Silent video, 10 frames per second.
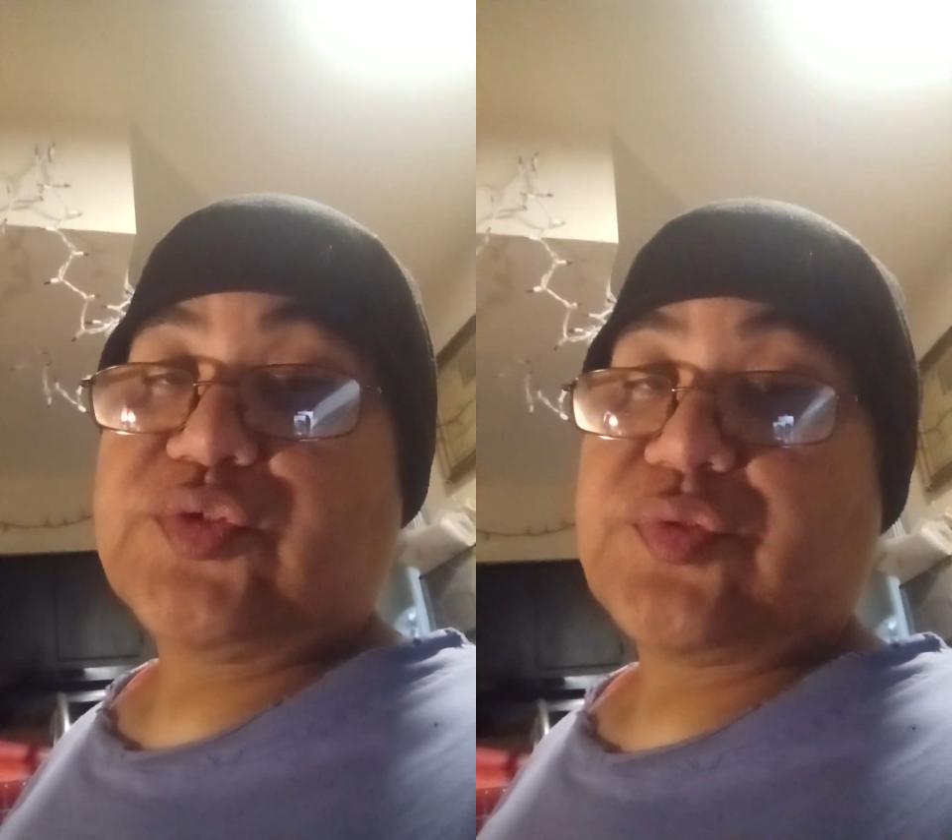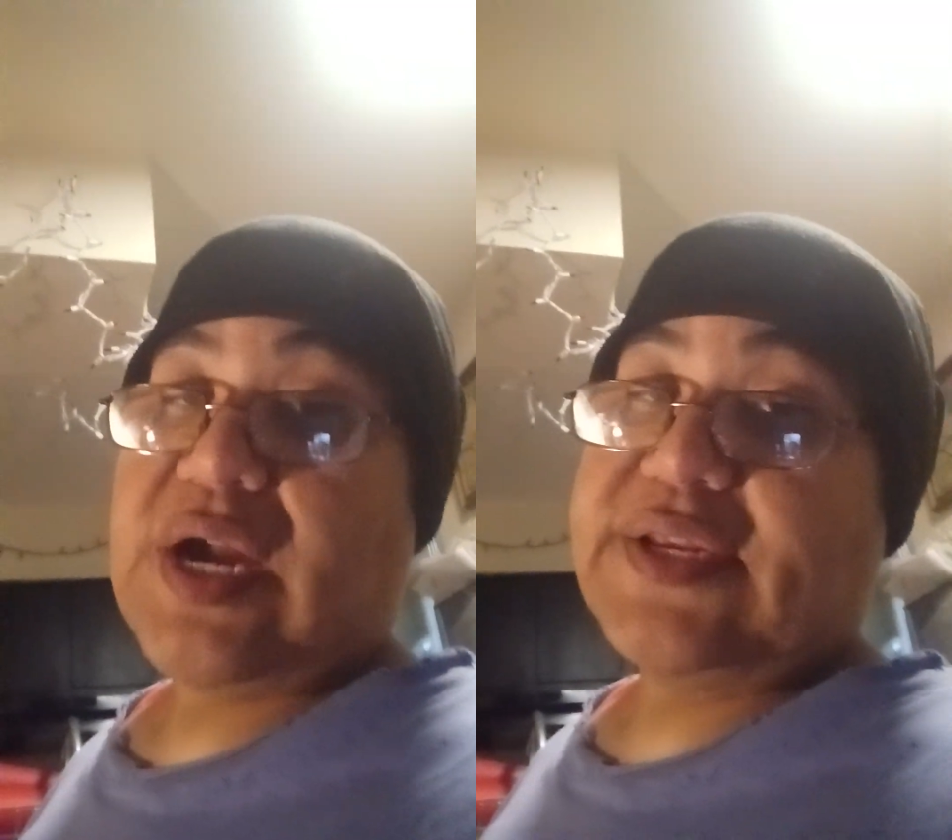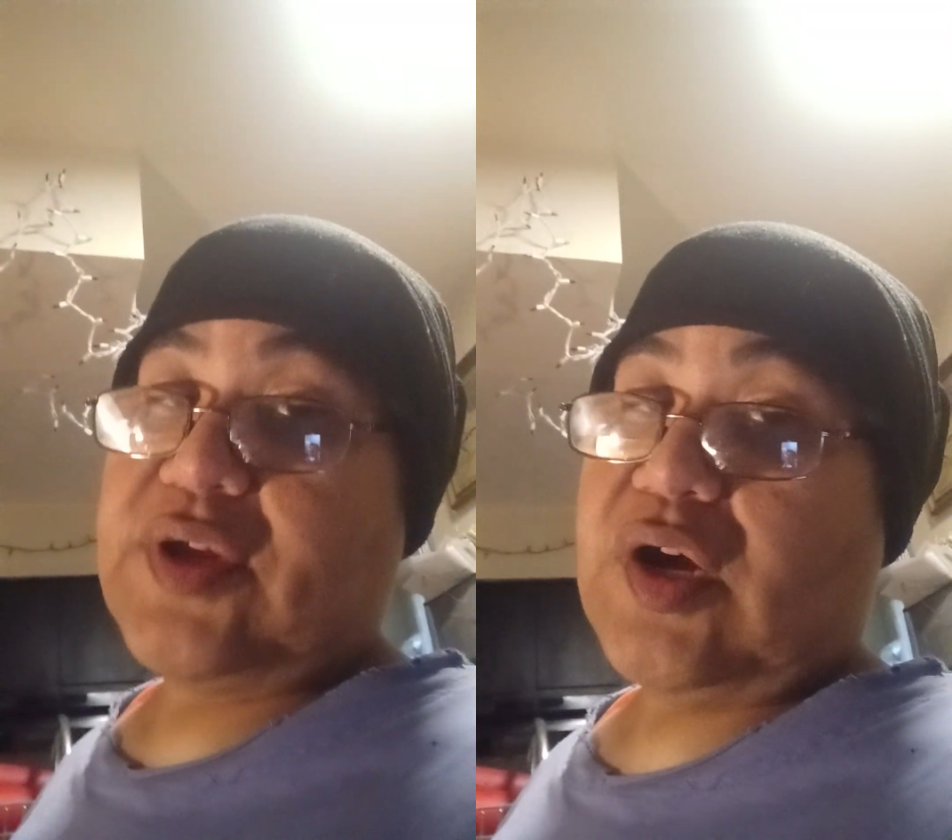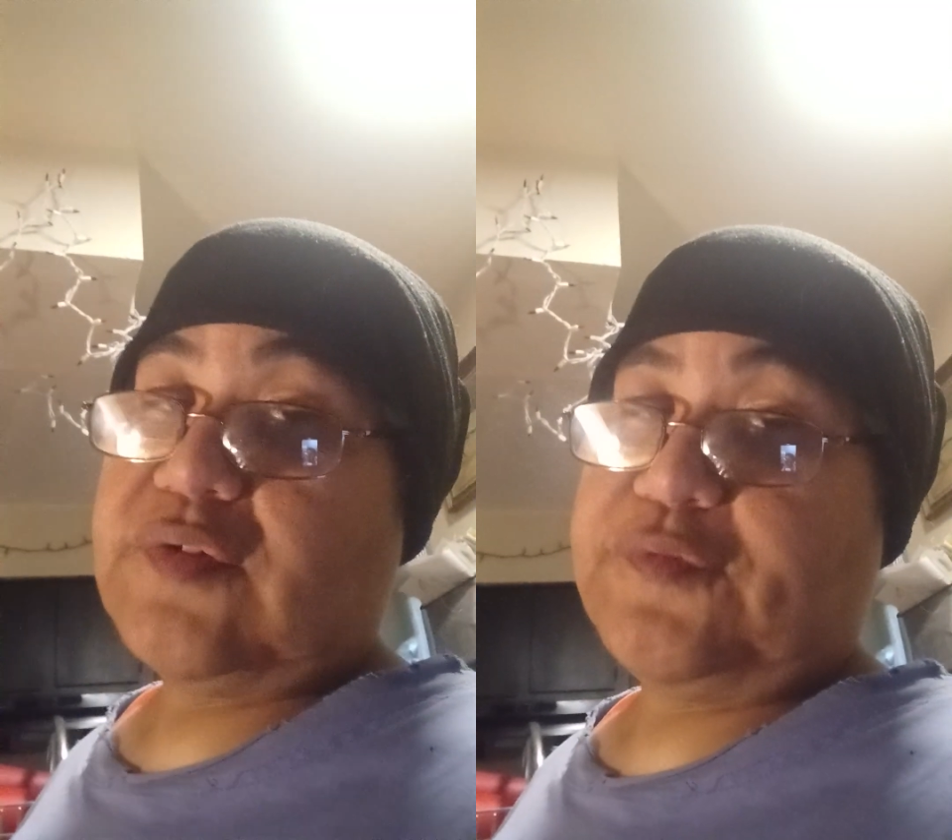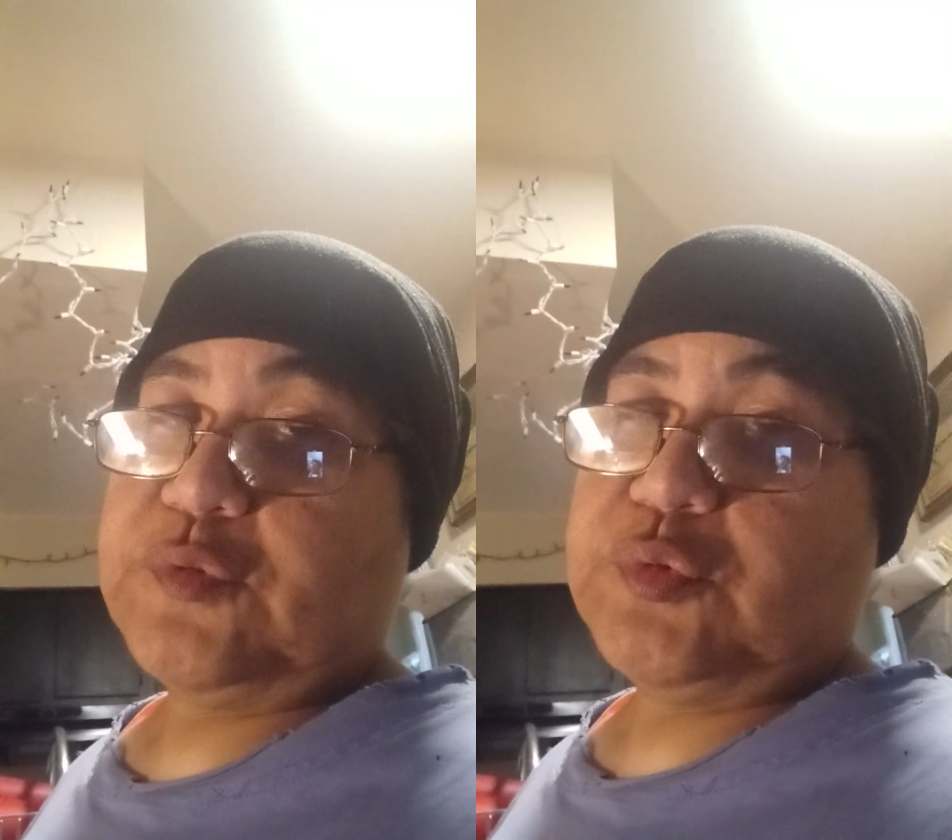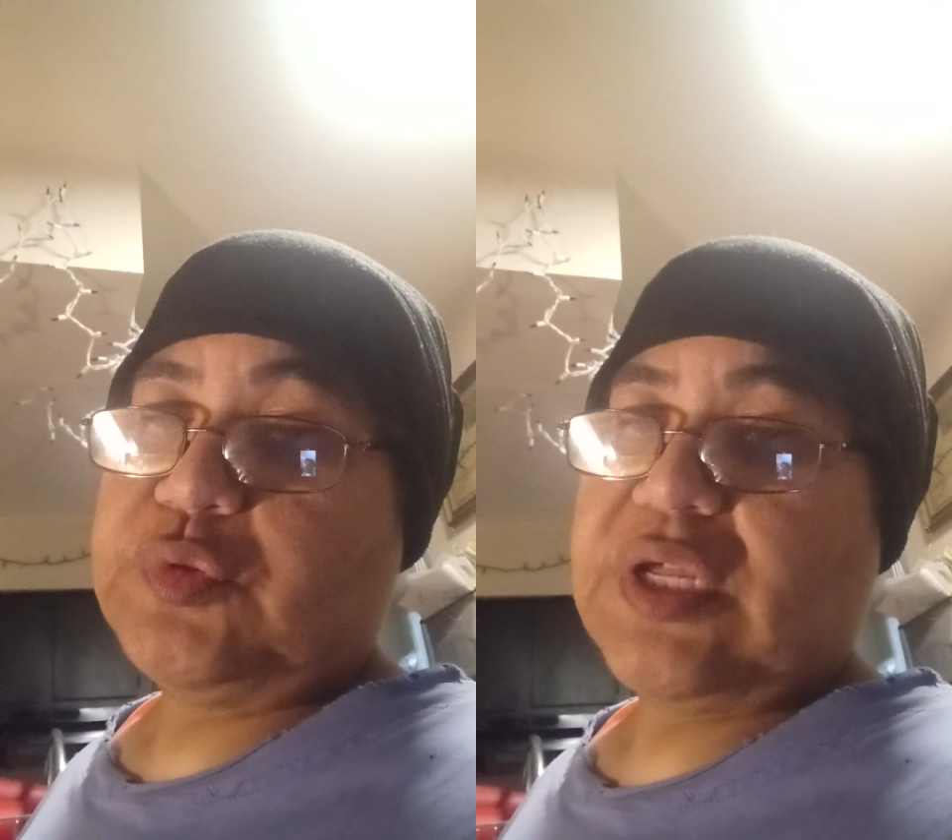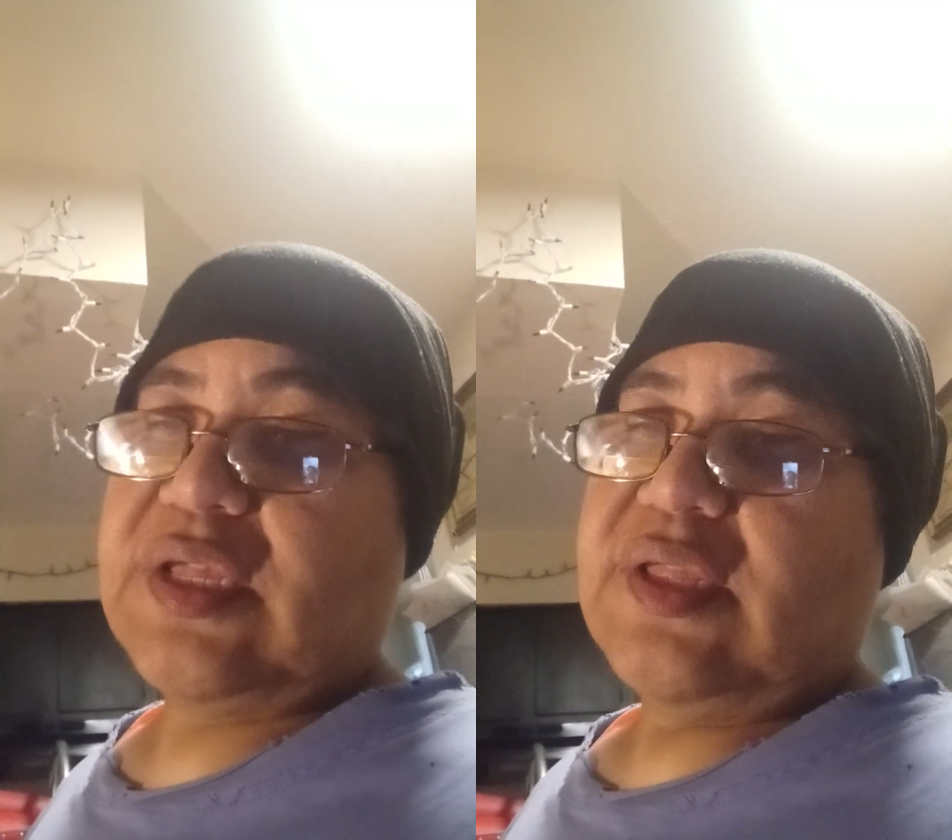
dry dog food